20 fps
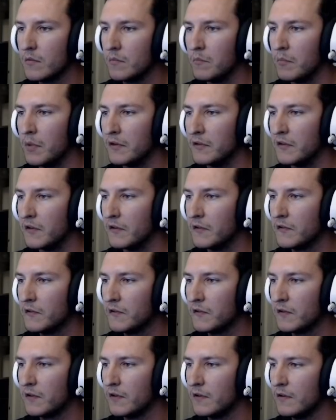but
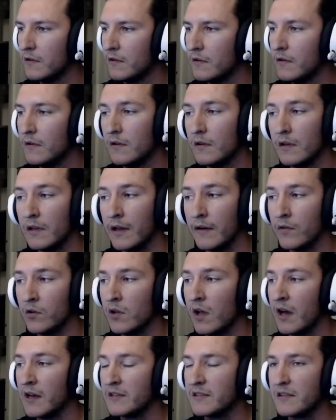this level
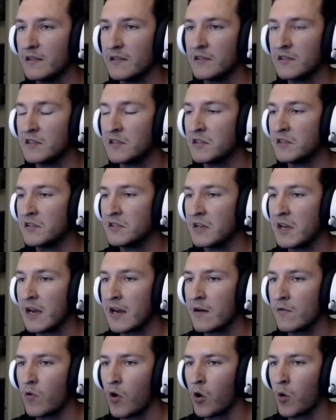has
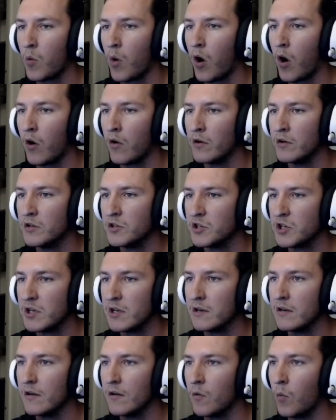0 RNG
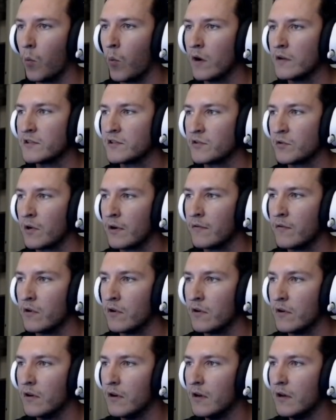whatsoever,